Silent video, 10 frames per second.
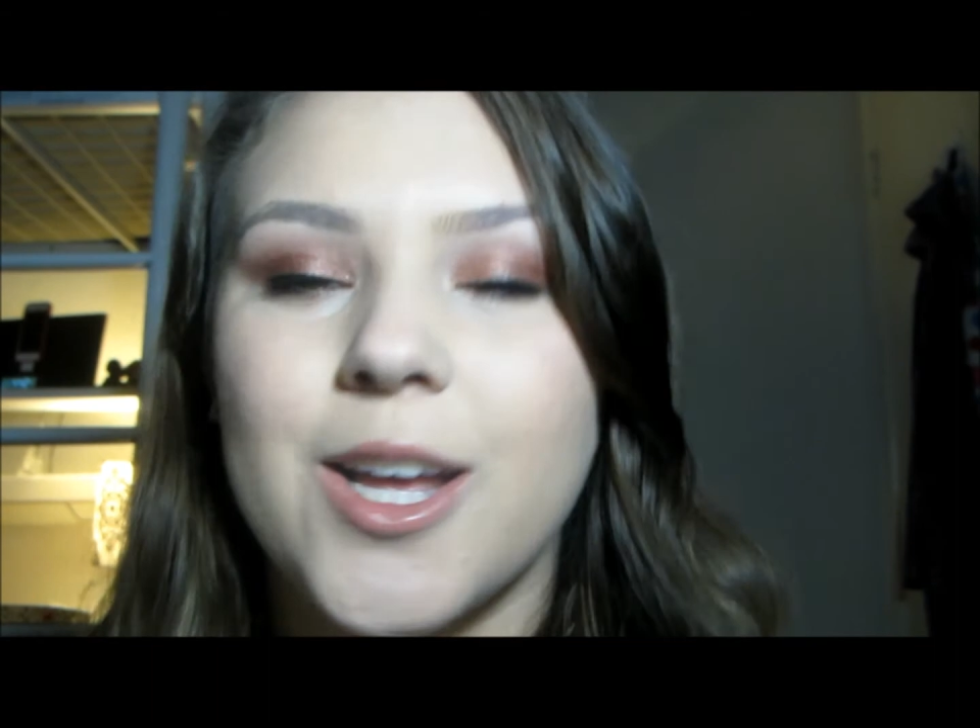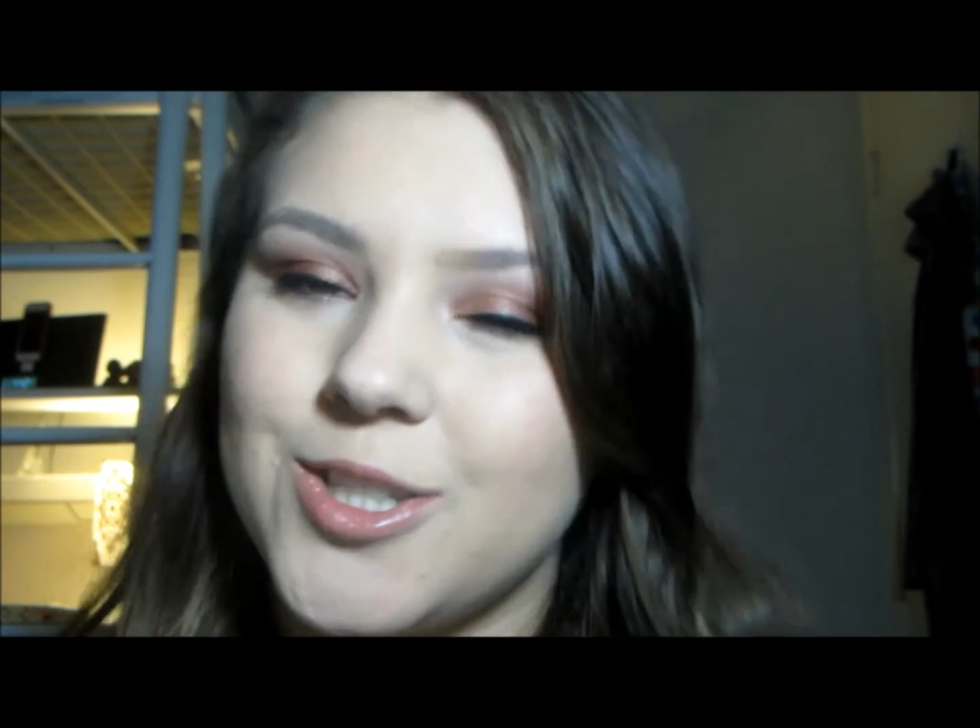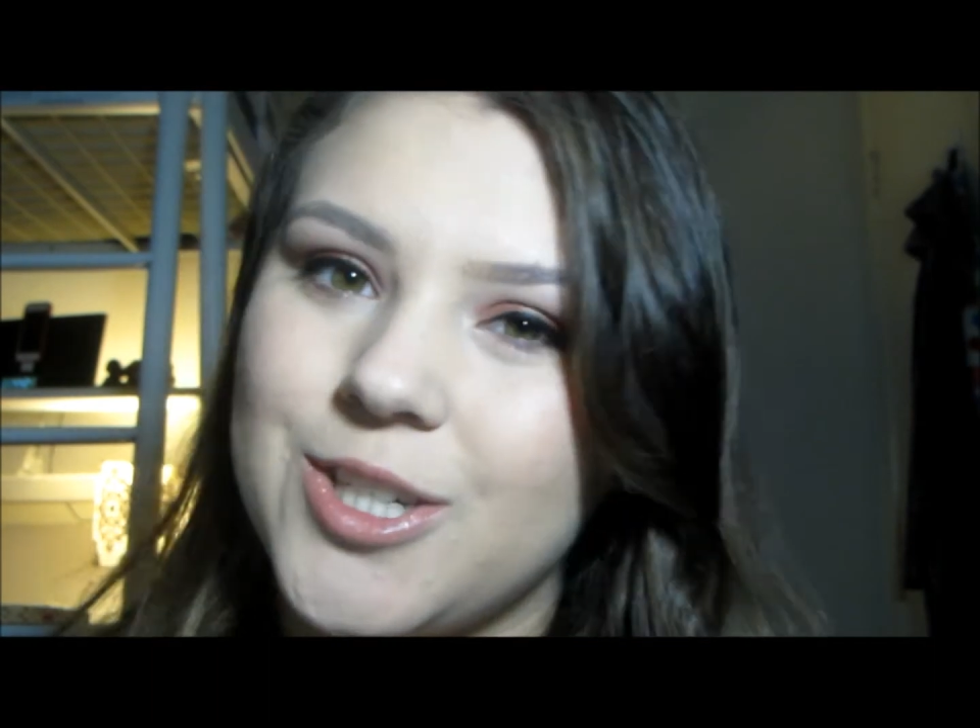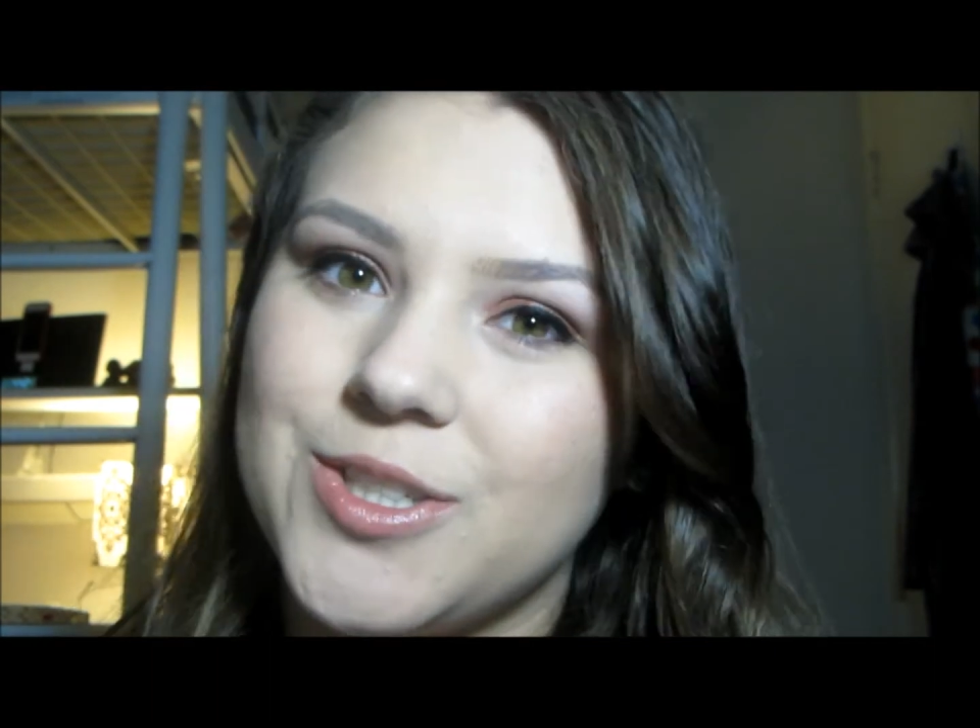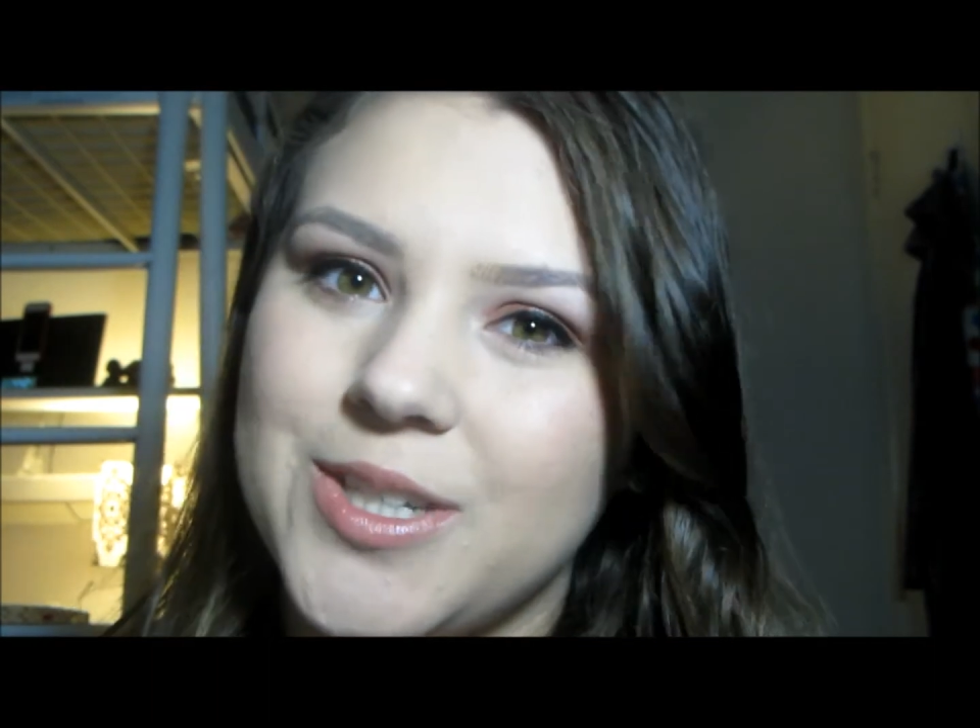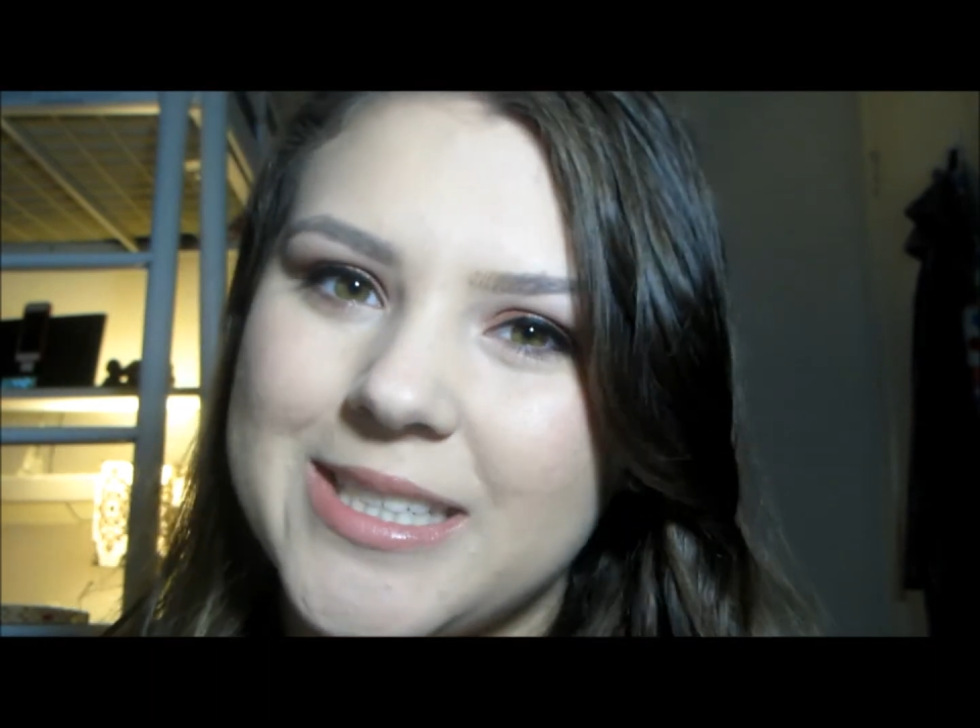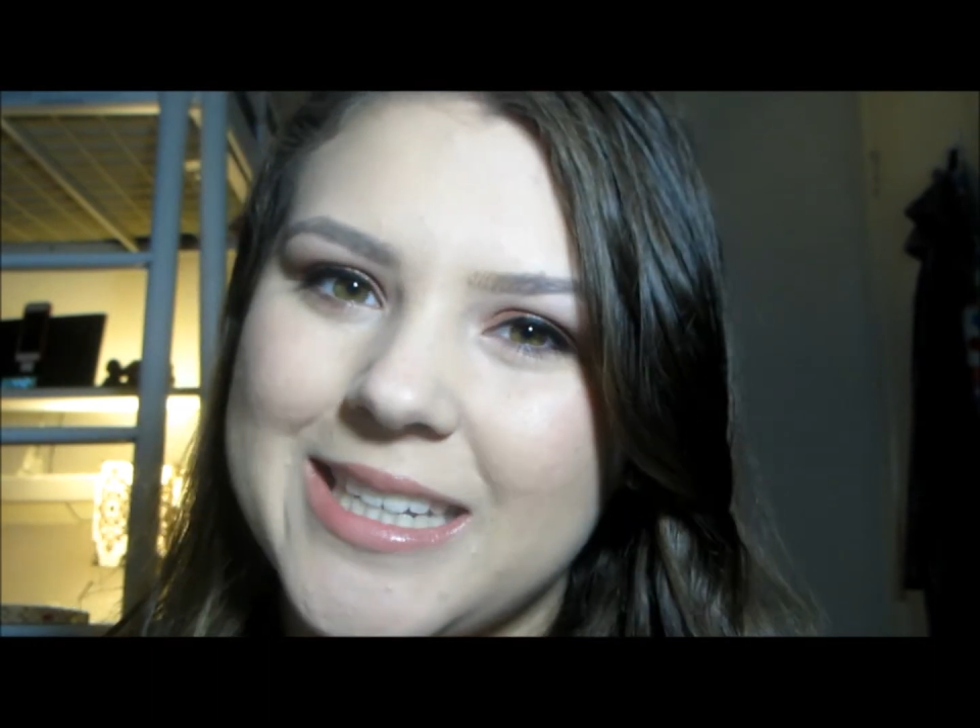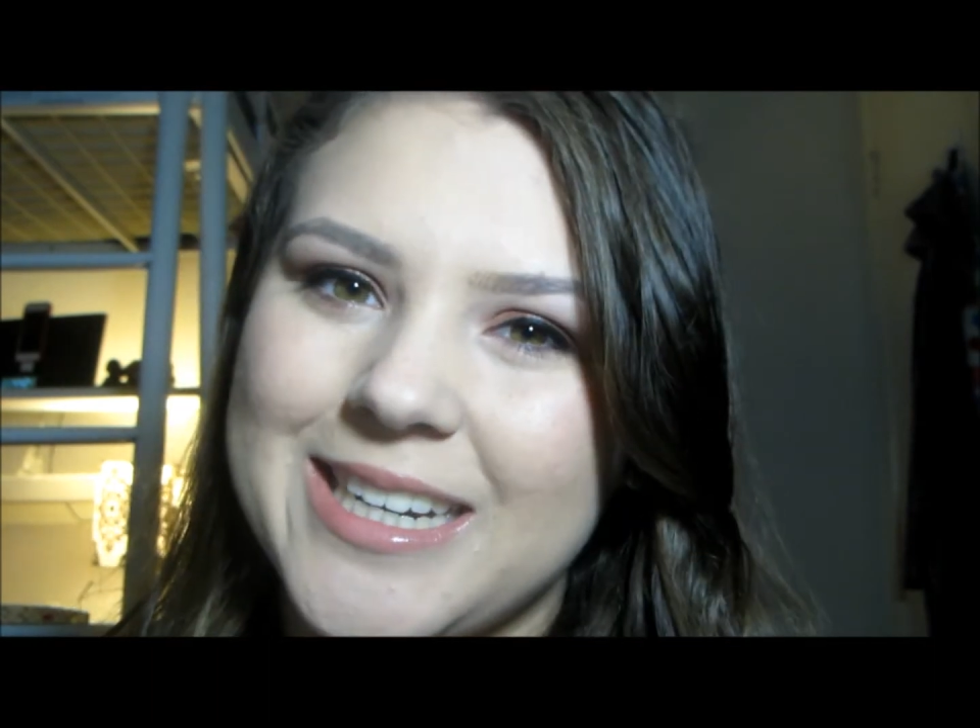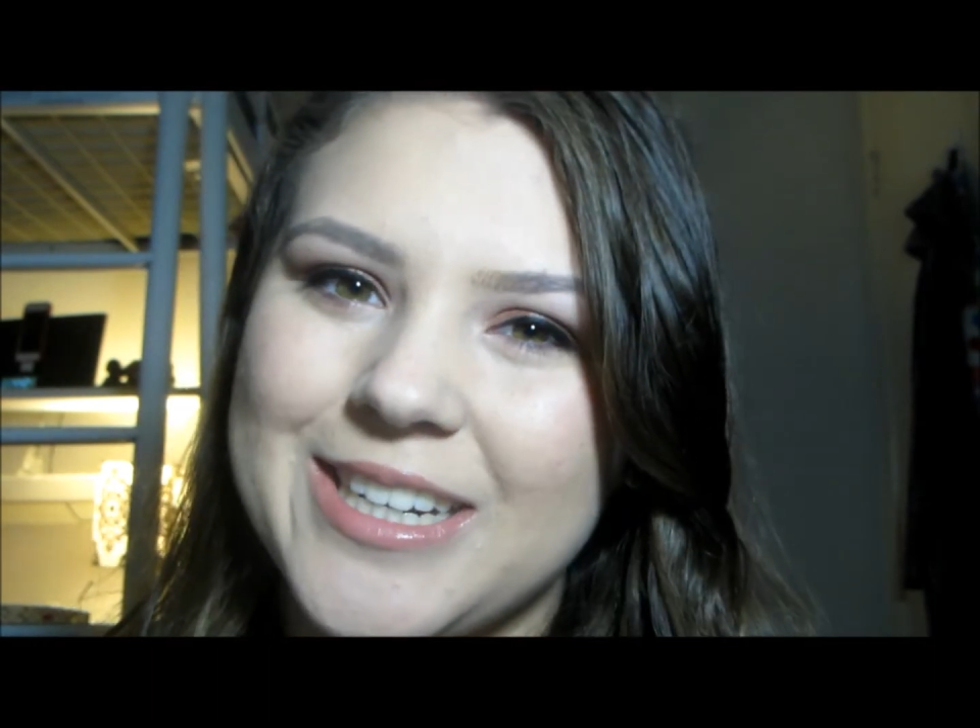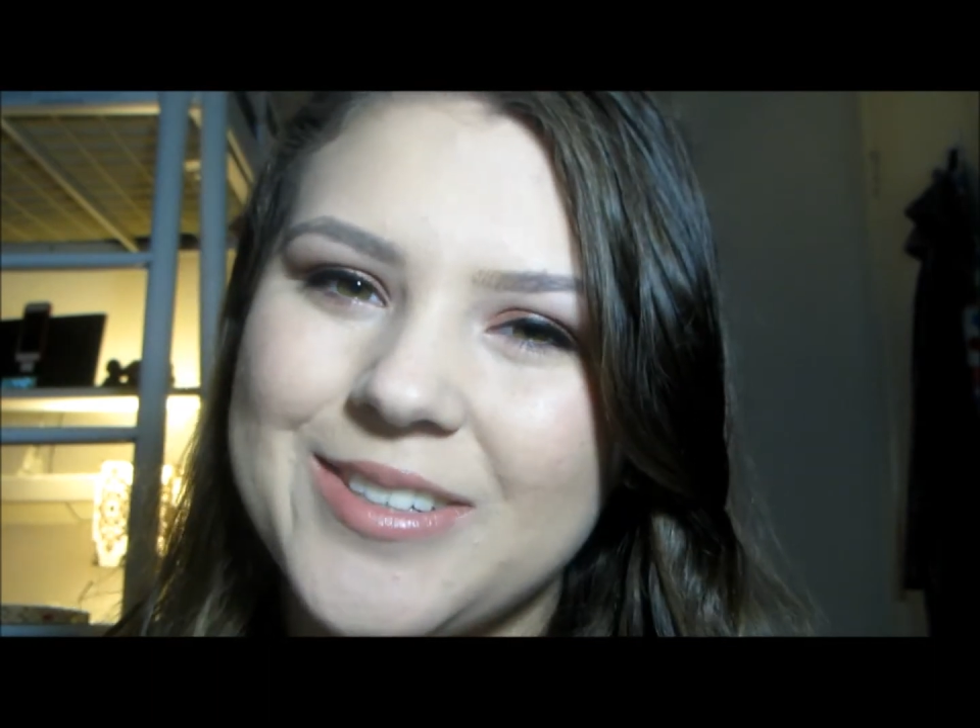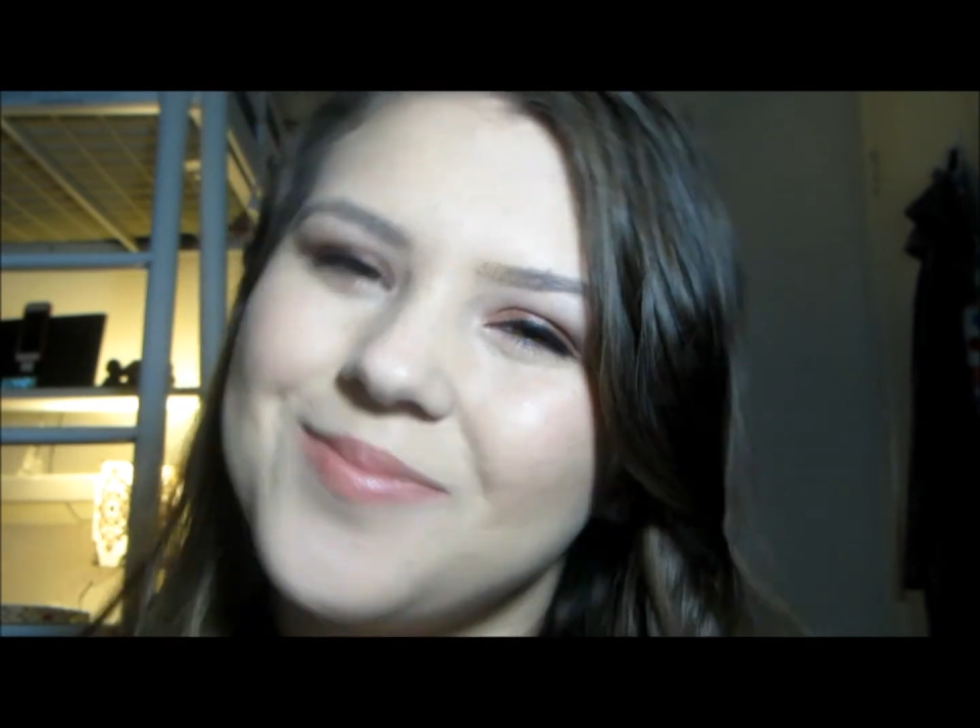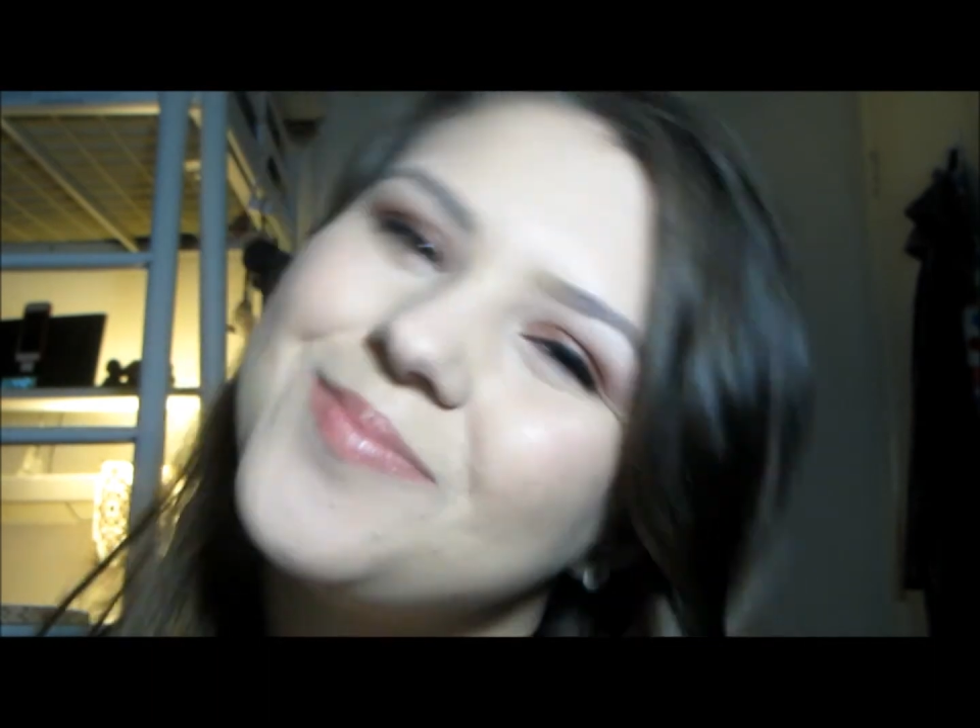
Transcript: I'll talk to you guys later.